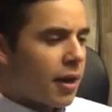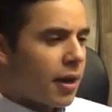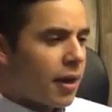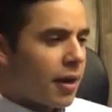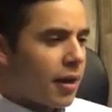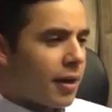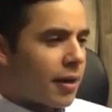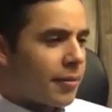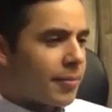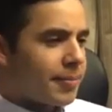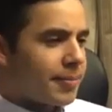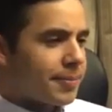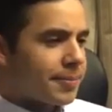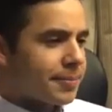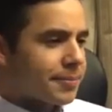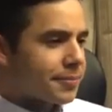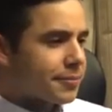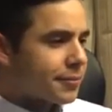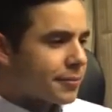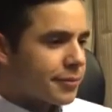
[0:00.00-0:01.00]

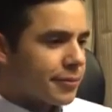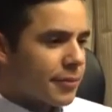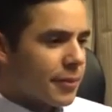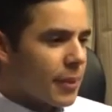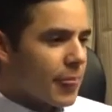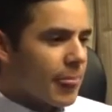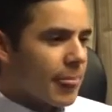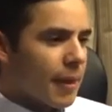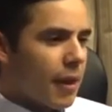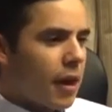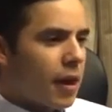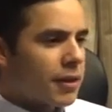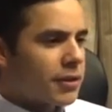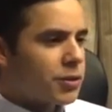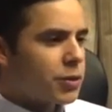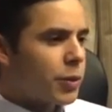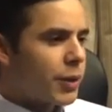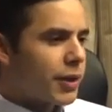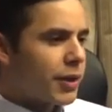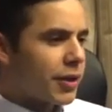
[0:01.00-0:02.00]

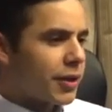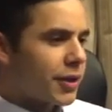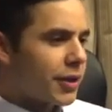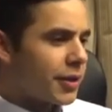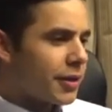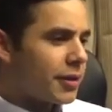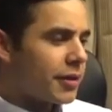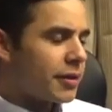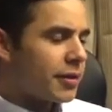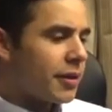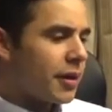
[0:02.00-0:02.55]
on Twitter.